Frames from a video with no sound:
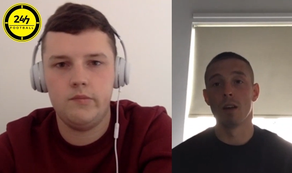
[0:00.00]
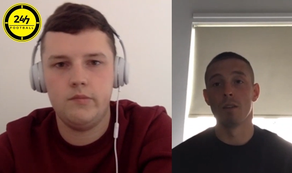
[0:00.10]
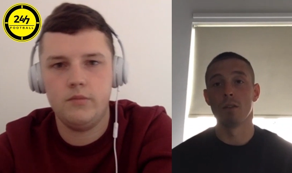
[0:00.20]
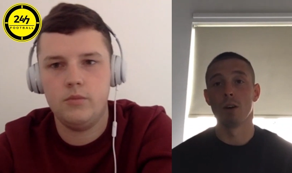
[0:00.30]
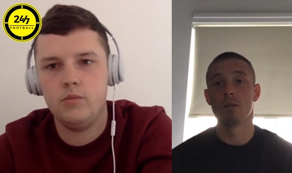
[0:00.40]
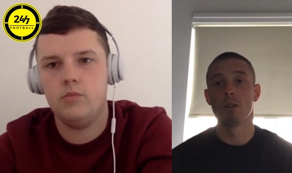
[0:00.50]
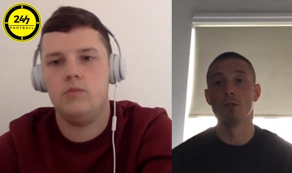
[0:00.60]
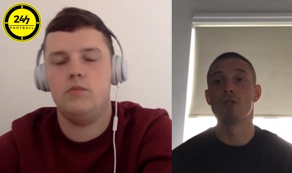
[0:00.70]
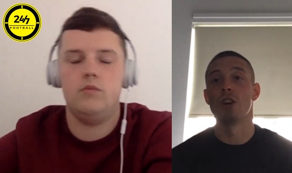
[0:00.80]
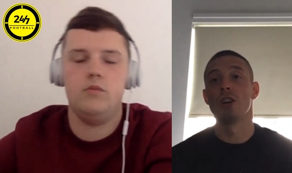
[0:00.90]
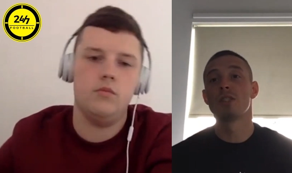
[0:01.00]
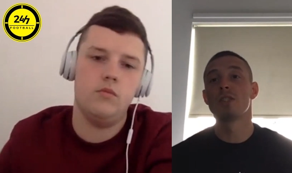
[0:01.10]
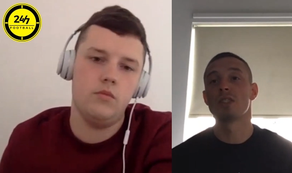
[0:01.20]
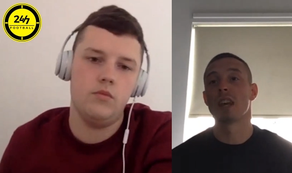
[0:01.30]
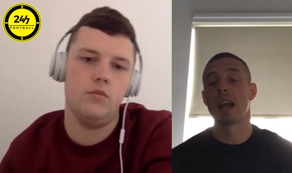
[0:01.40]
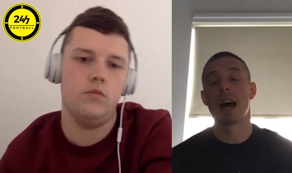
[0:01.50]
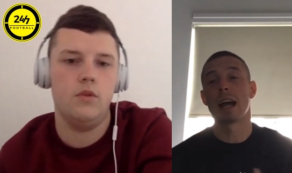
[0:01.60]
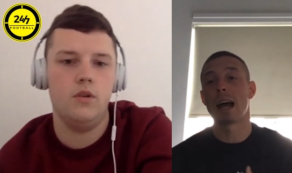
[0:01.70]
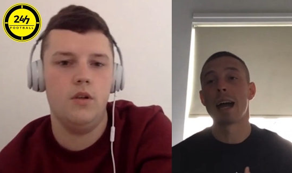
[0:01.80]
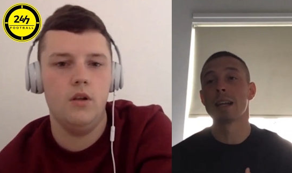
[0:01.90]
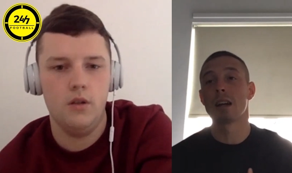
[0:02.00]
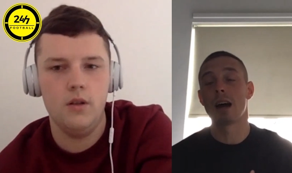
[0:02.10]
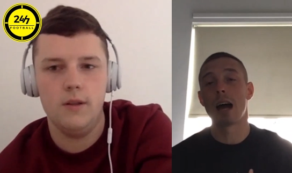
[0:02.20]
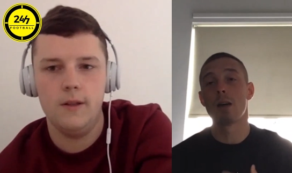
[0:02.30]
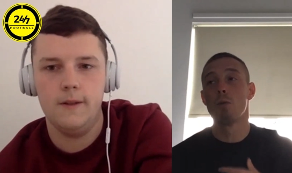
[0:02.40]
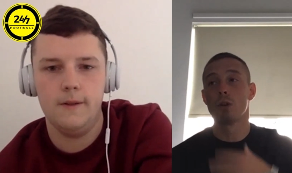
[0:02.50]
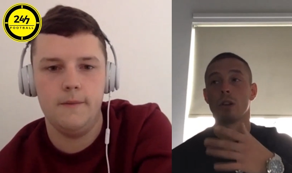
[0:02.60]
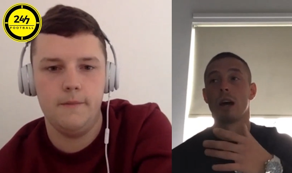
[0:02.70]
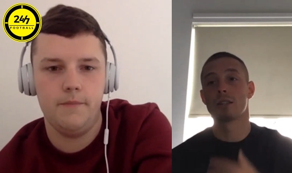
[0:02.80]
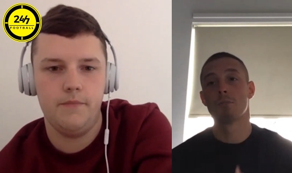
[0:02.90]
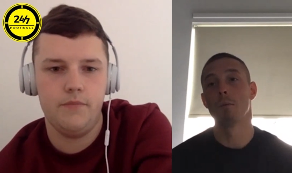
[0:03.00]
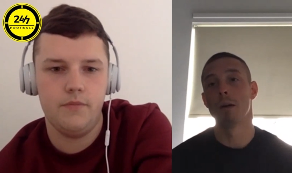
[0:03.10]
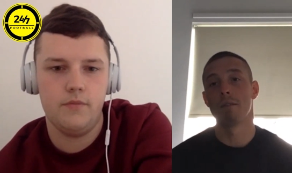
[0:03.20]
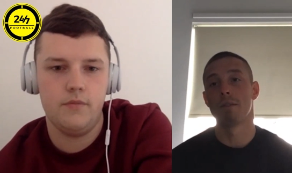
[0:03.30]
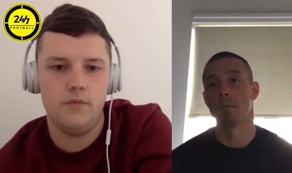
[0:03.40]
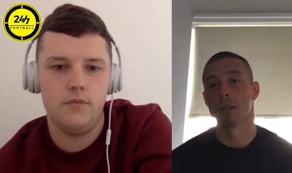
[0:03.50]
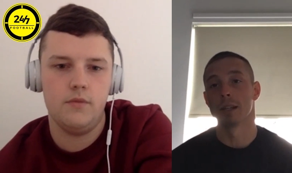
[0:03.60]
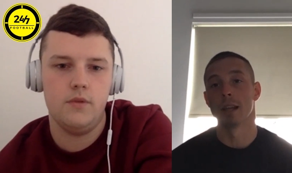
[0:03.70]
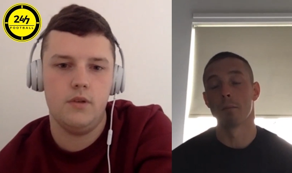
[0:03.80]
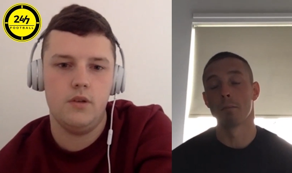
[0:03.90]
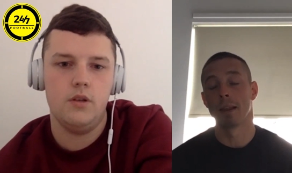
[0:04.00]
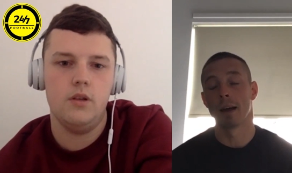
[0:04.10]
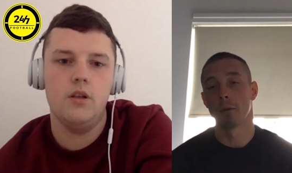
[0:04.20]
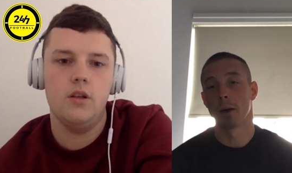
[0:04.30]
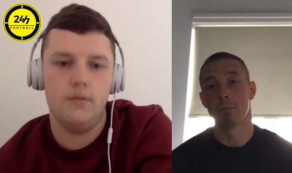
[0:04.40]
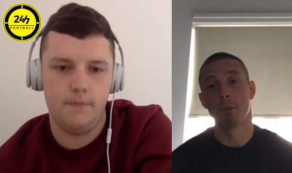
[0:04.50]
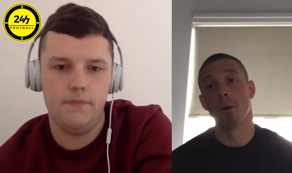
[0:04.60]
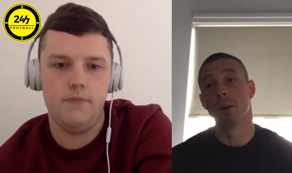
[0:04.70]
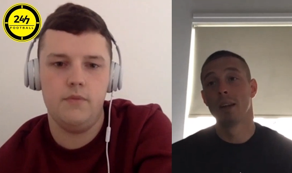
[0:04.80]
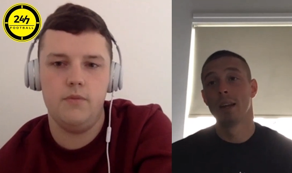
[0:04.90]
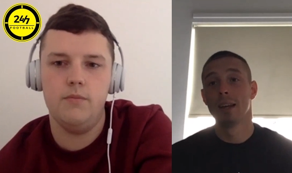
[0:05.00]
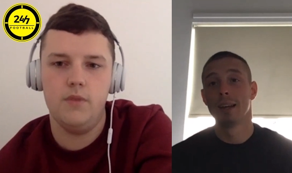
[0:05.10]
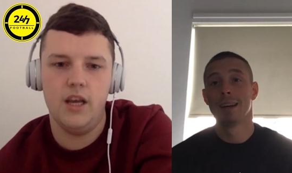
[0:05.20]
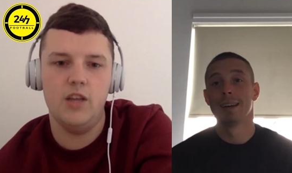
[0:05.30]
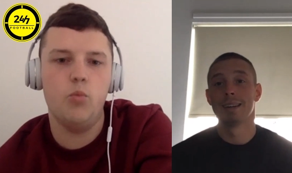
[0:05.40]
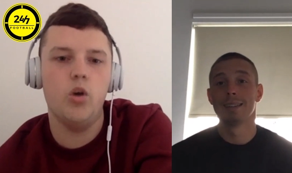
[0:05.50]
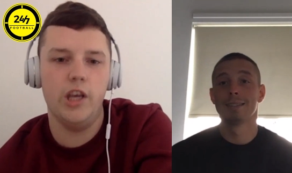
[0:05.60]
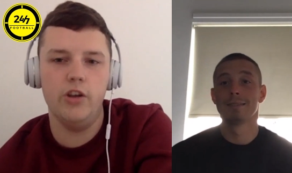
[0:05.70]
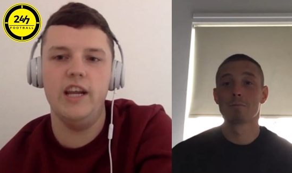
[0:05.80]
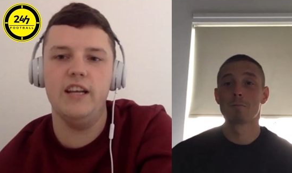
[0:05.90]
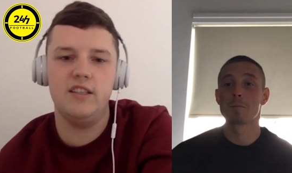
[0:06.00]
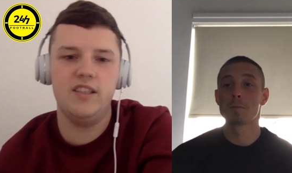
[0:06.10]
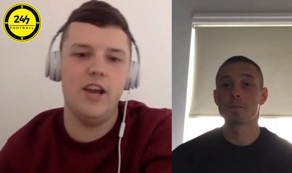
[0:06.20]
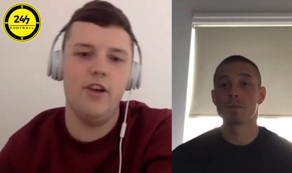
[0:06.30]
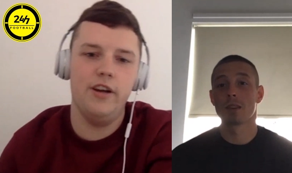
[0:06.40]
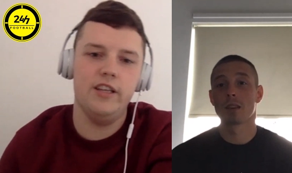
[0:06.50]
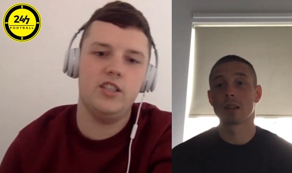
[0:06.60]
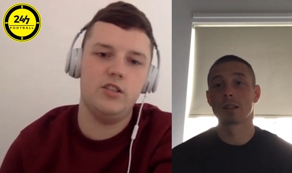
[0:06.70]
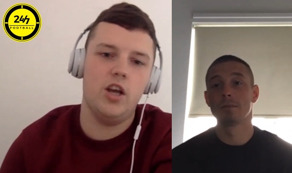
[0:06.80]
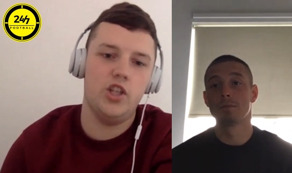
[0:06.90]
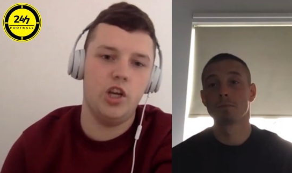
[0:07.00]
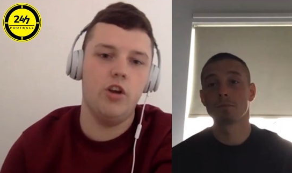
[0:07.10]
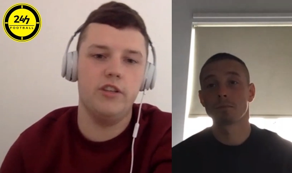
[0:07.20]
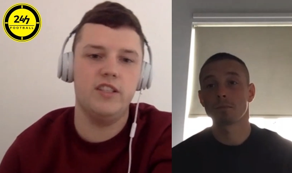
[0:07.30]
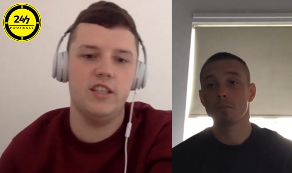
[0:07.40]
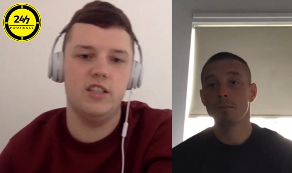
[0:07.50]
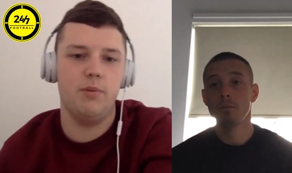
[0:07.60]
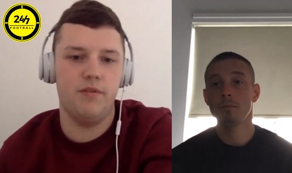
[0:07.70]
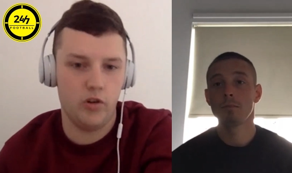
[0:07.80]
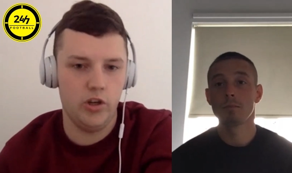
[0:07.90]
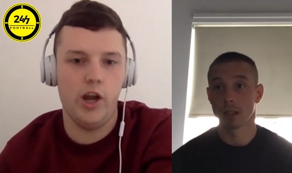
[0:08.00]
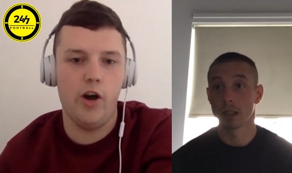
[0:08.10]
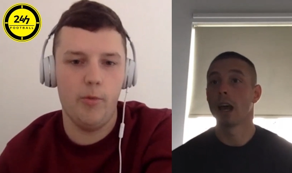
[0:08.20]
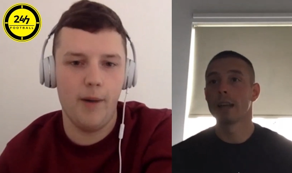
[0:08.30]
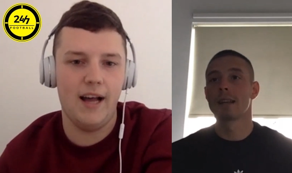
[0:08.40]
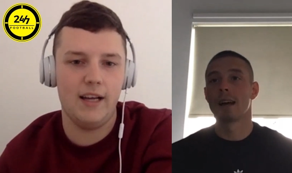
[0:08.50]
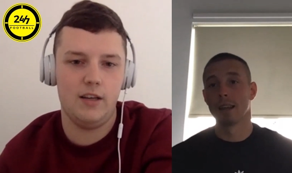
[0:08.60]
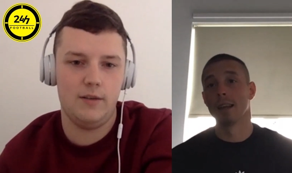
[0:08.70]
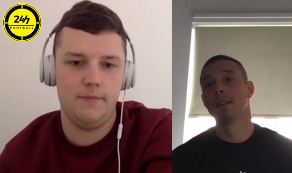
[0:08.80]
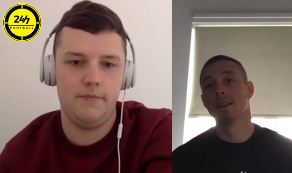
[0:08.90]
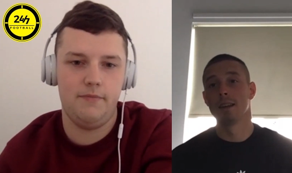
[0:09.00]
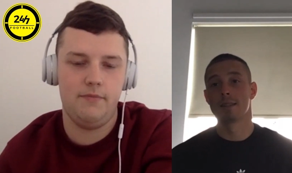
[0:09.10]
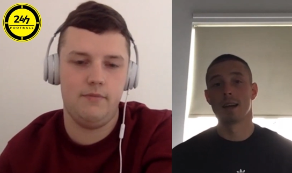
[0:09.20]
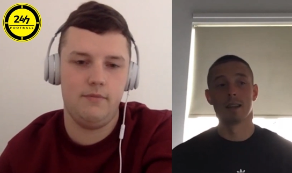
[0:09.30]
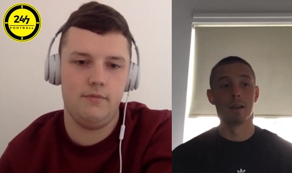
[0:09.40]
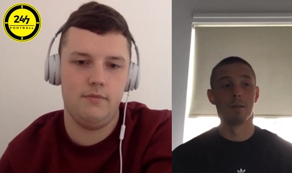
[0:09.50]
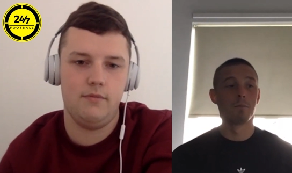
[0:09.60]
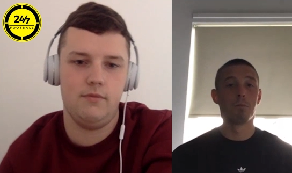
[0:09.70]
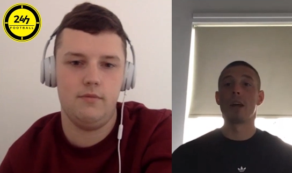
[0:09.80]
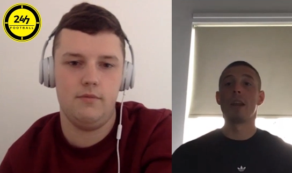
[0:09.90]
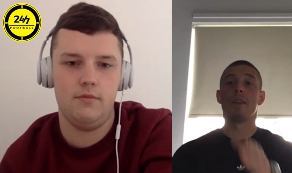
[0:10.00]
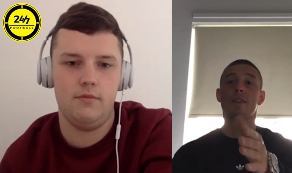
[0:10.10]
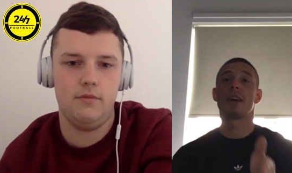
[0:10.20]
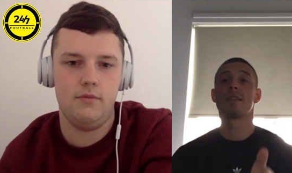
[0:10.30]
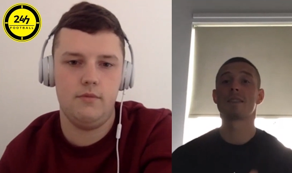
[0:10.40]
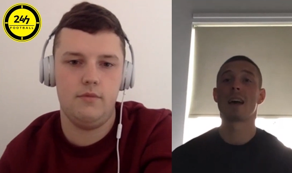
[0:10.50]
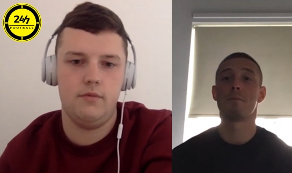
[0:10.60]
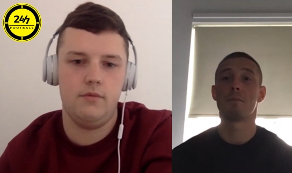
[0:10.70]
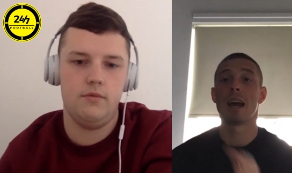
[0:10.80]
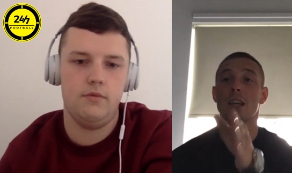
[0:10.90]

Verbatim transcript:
Speaker 1: of uncertainty. And I wouldn't like to put my family in that, put it that way. But
Speaker 2: yeah, well, you need serious assurances before you go
Speaker 1: back. Exactly. But then at the same time, the